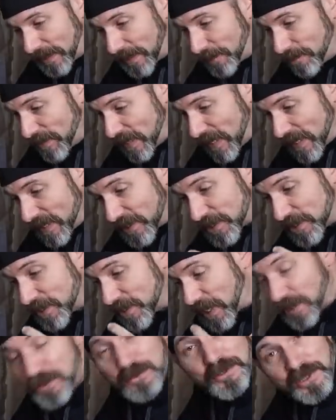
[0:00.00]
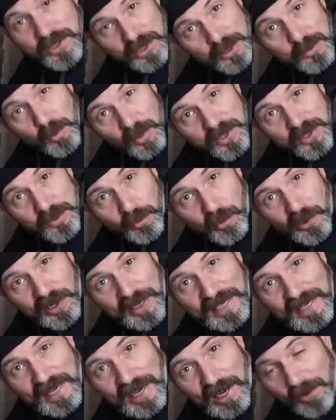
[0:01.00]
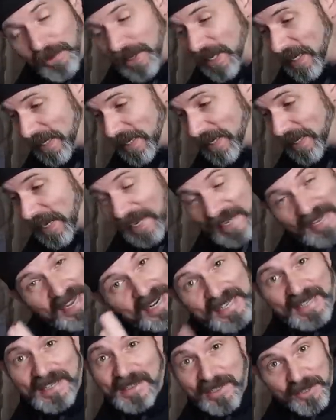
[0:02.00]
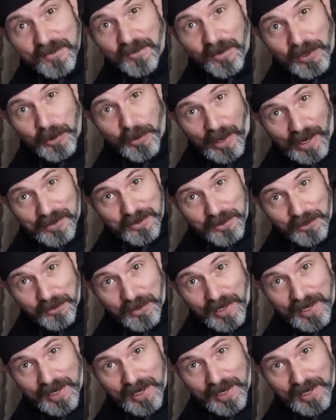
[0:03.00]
Uh, the scheduling just wasn't working out and I gotta get this video out to you